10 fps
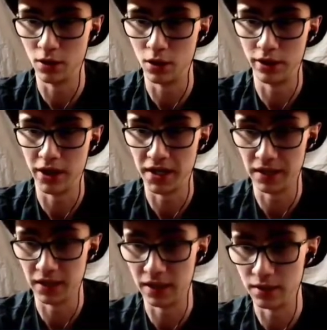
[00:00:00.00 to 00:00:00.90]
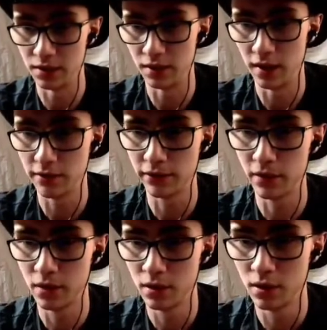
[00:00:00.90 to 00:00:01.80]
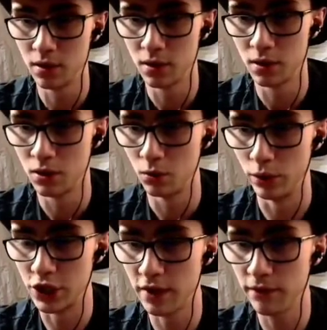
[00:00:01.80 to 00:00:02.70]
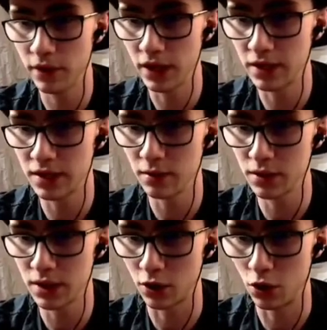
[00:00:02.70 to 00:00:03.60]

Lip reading: on hitting his stuff. Which it sounds like,